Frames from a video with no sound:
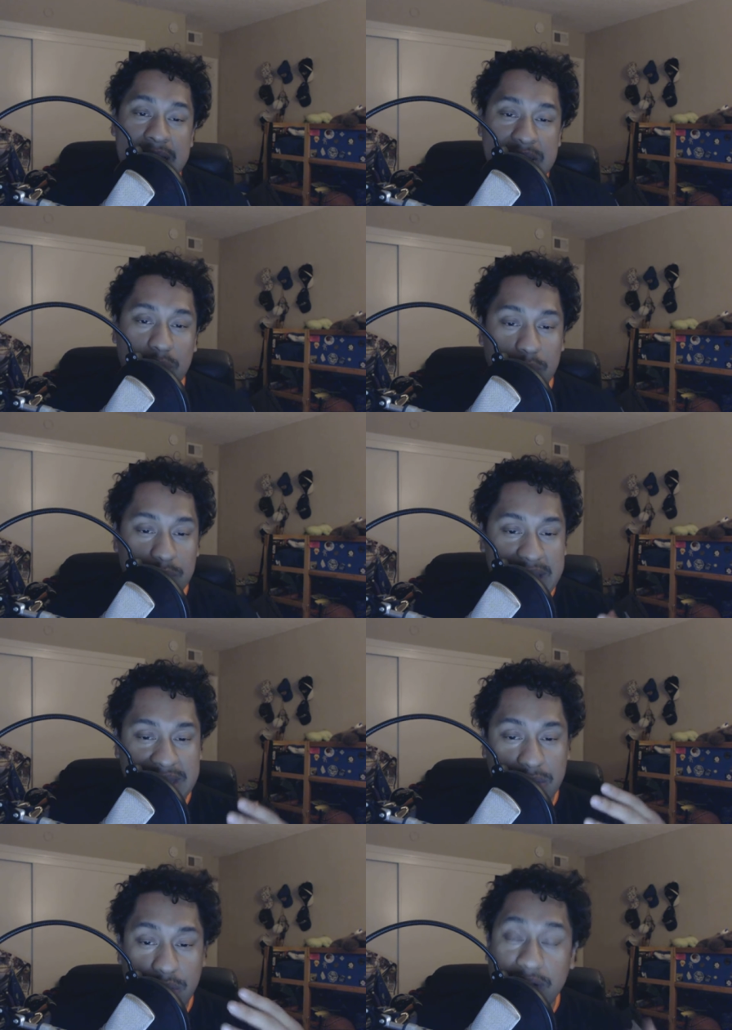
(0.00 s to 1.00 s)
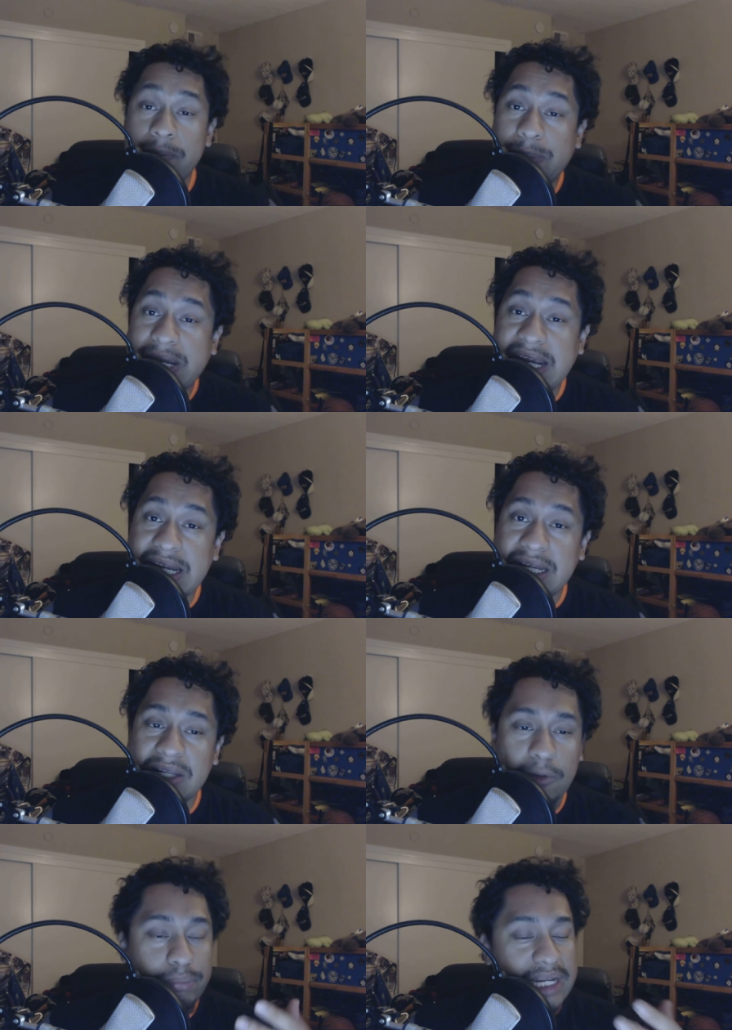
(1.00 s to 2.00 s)
So, like, they're competing.
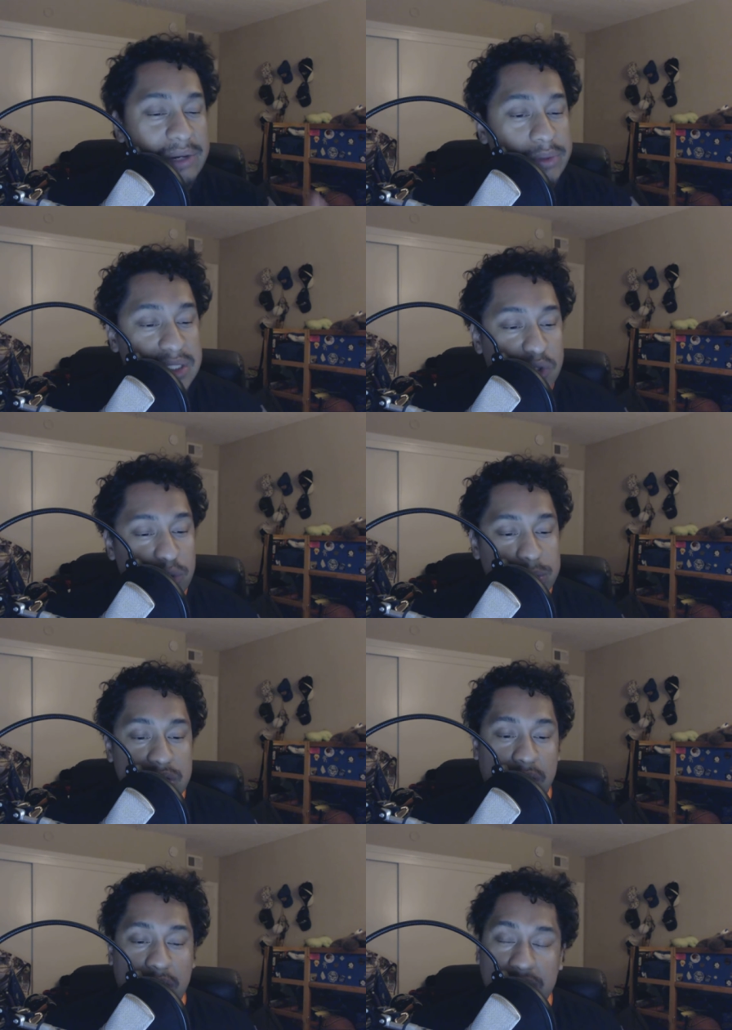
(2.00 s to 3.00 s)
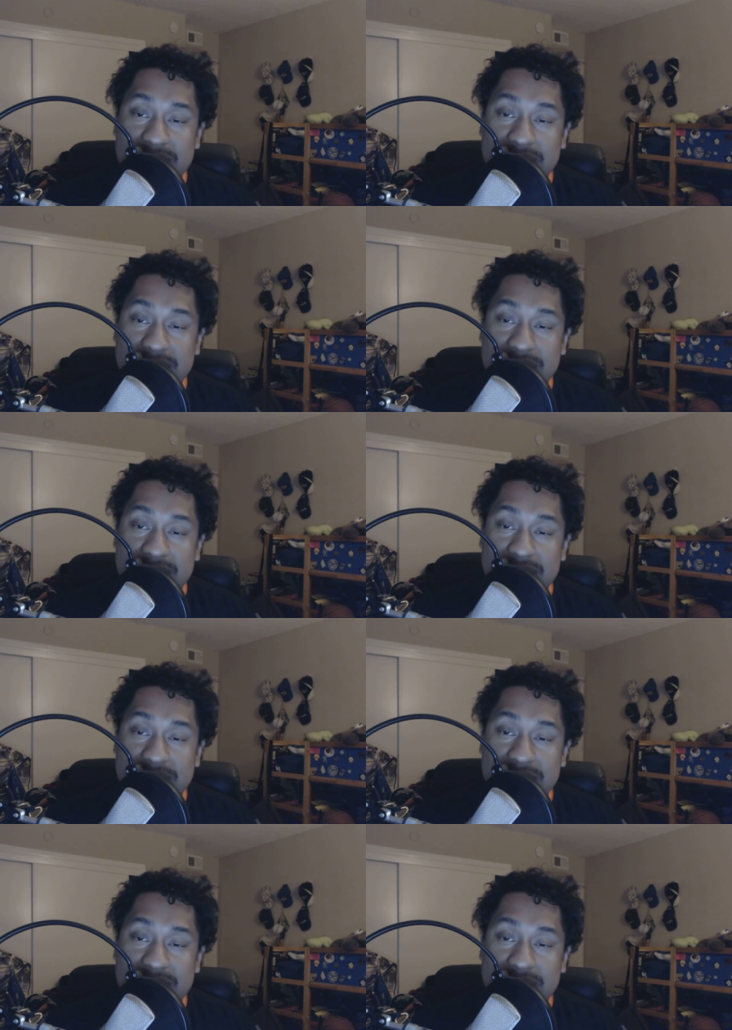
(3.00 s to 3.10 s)
They're playing with so much heart.